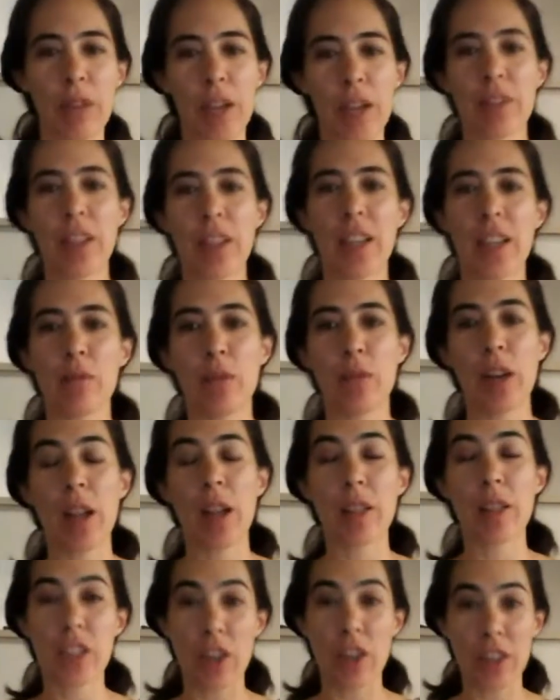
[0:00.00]
around then,
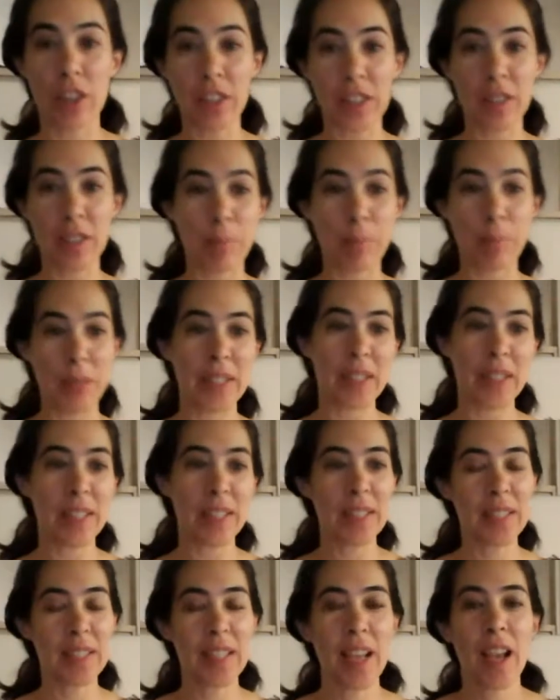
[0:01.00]
when I started this
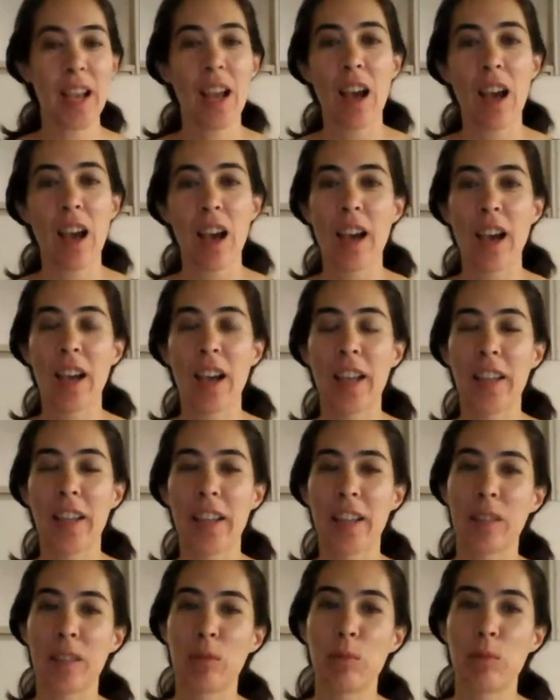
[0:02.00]
business,
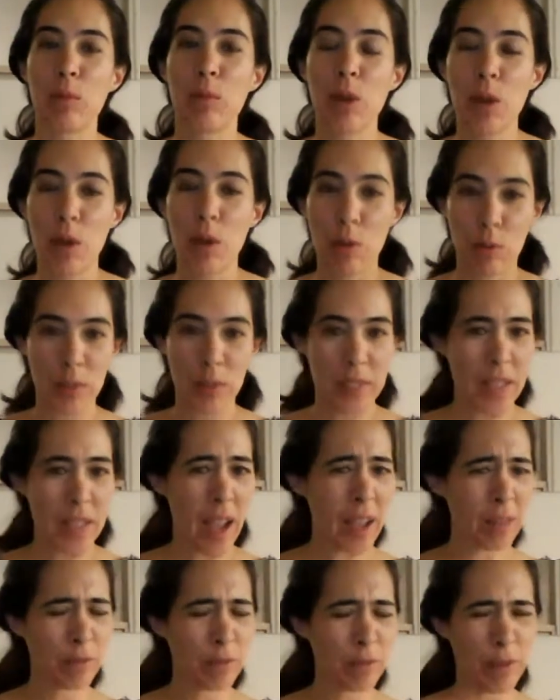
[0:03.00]
I was
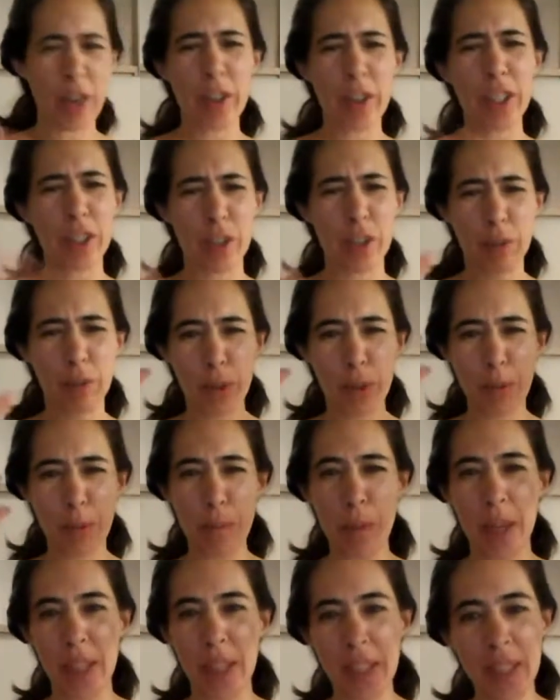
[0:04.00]
not very good with
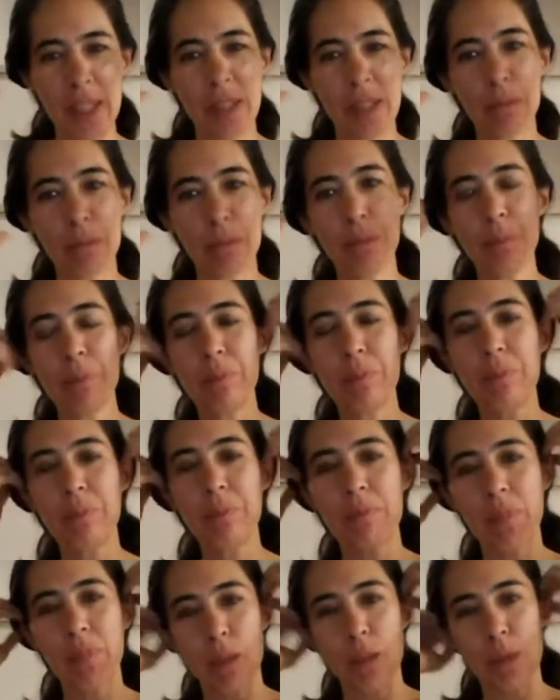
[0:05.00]
money.
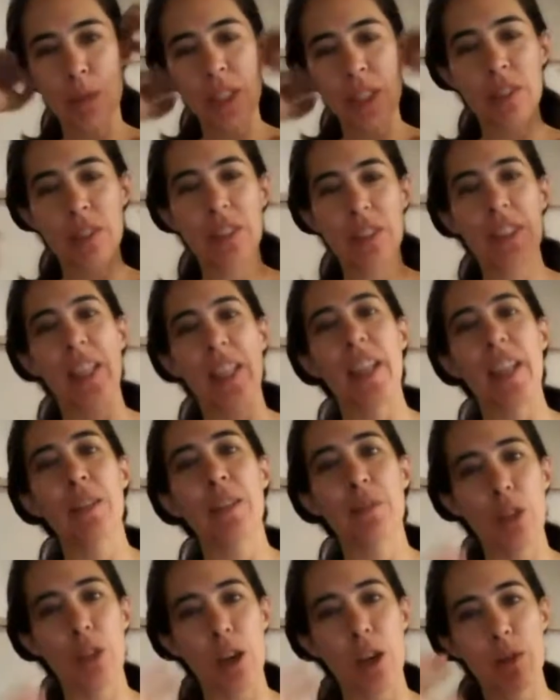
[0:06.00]
I was still
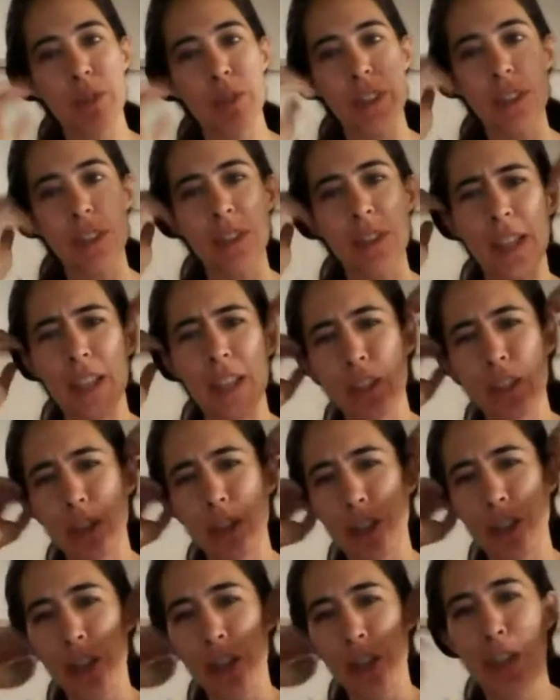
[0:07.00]
getting
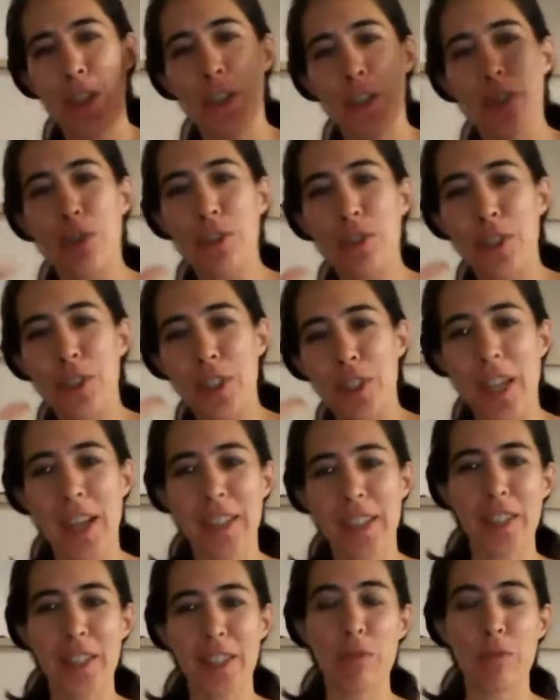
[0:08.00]
used
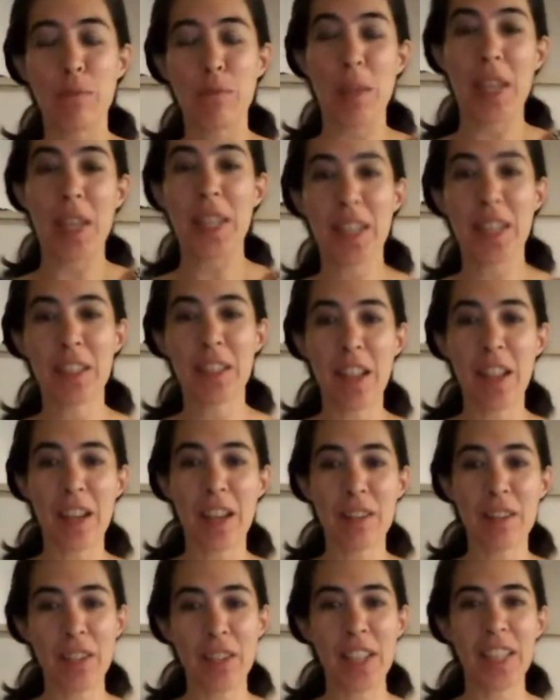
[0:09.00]
to the idea of making a
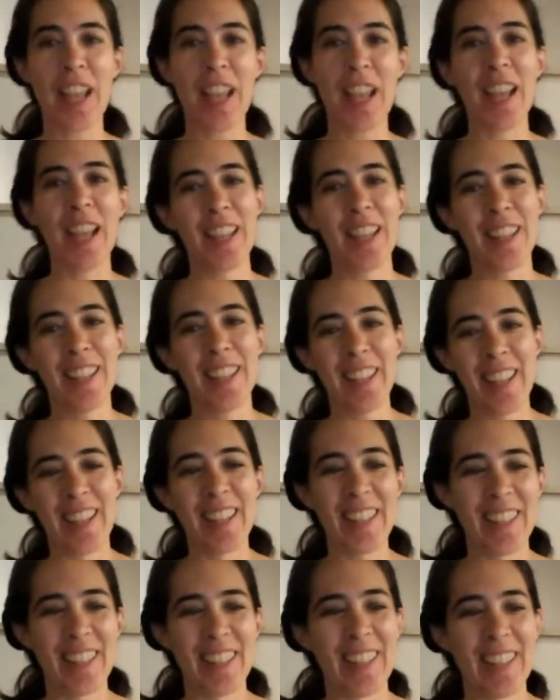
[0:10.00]
lot of it.
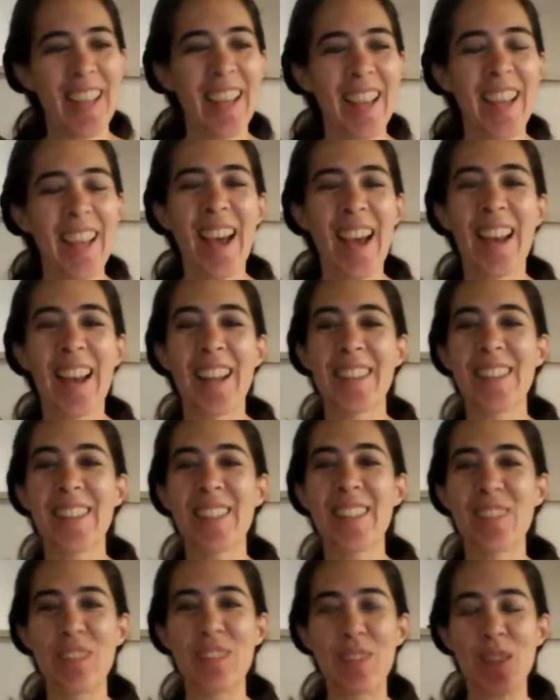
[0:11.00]
And
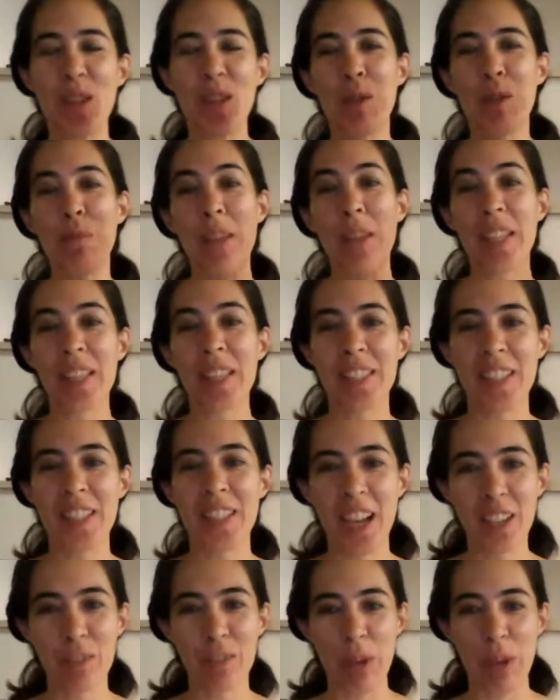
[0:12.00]
I didn't even make a
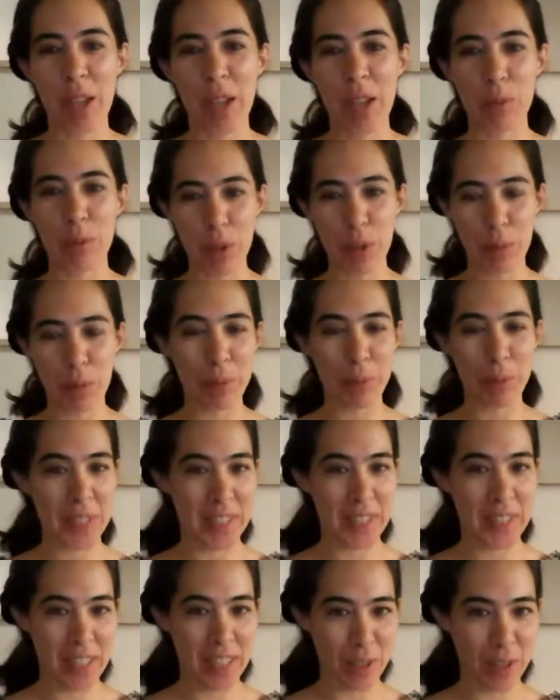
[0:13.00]
ton by most
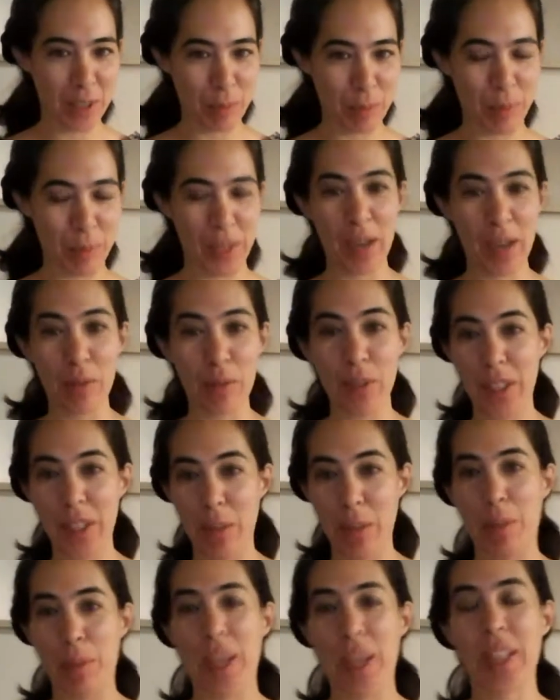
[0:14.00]
people's standards, but I worked
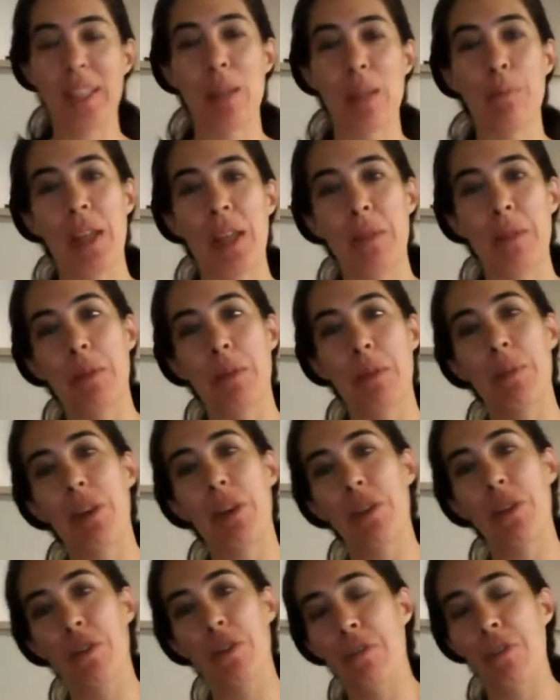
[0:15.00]
at a bank that paid me
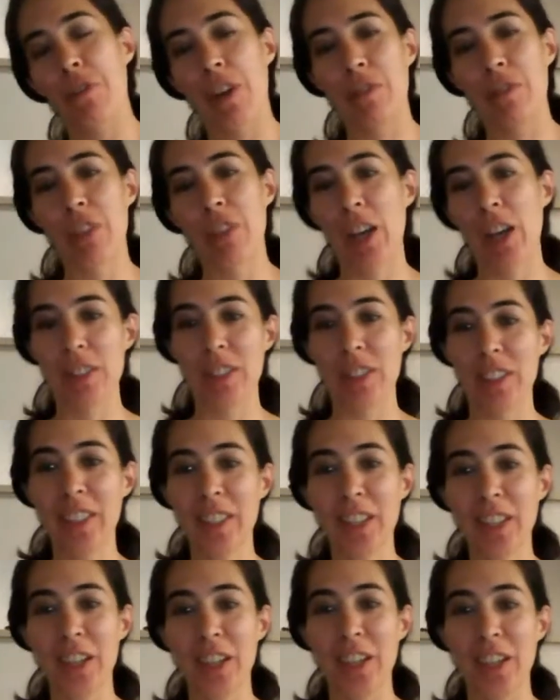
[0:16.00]
about $35,000 a
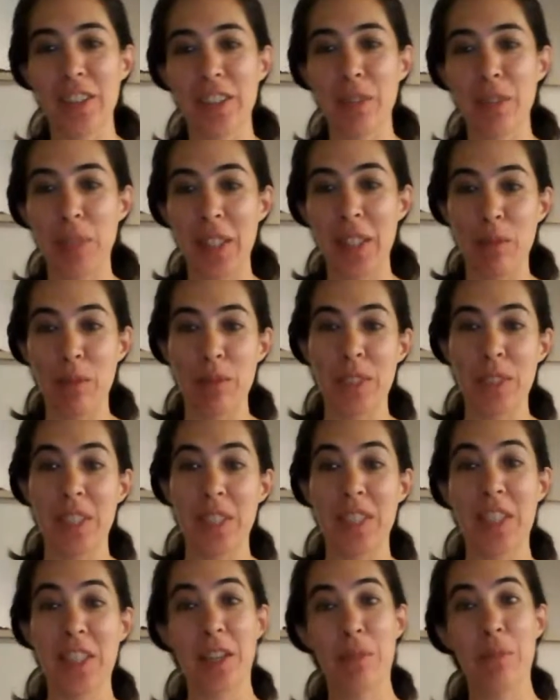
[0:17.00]
year, and to me that was
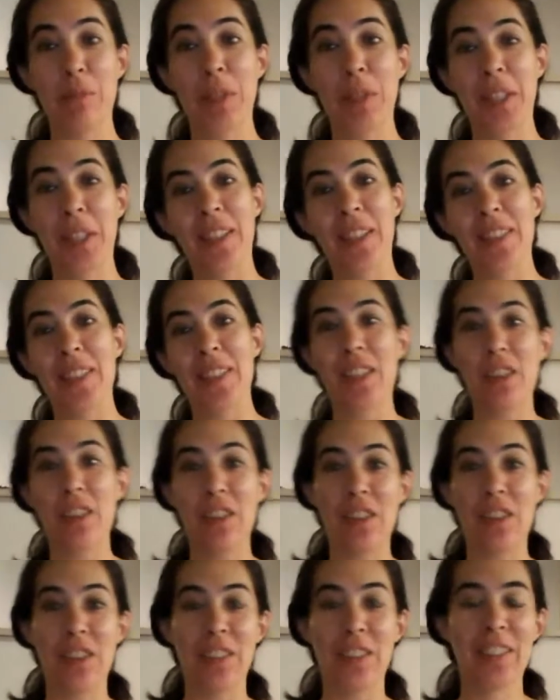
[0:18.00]
a ton of money. I was like,
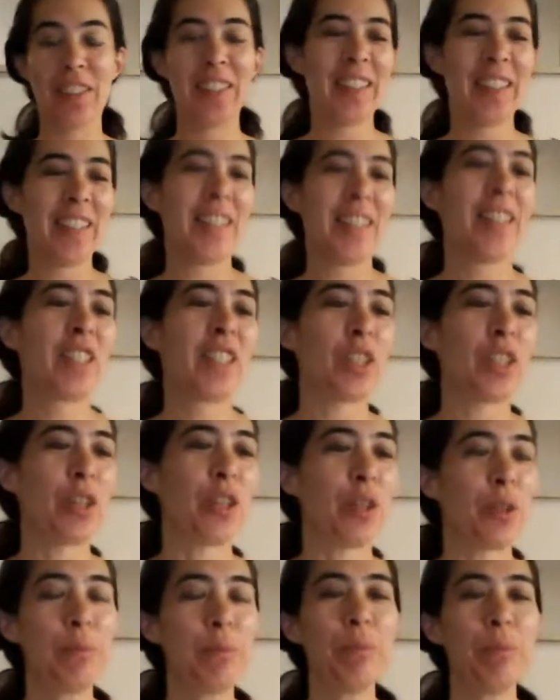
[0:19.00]
oh.
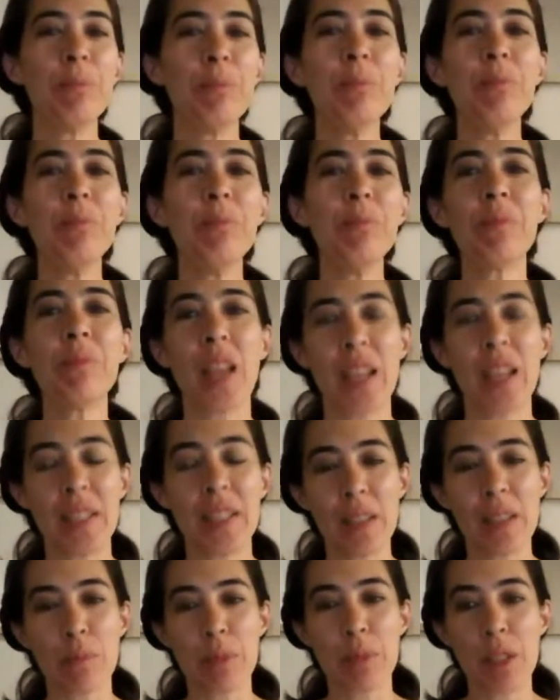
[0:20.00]

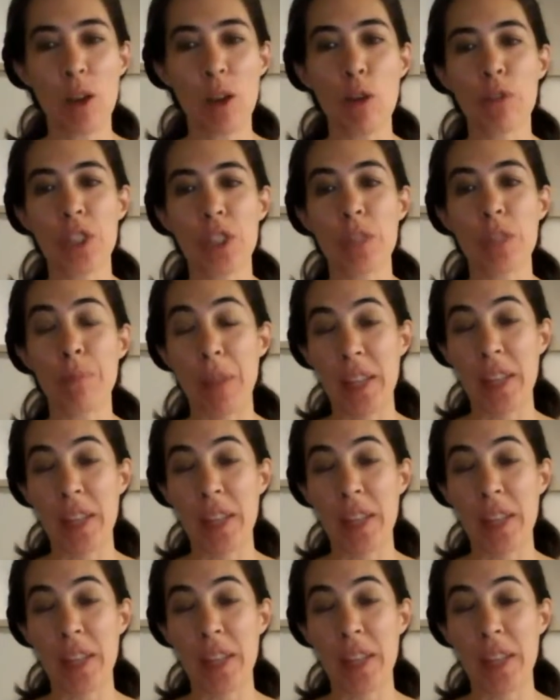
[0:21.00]
So I ended up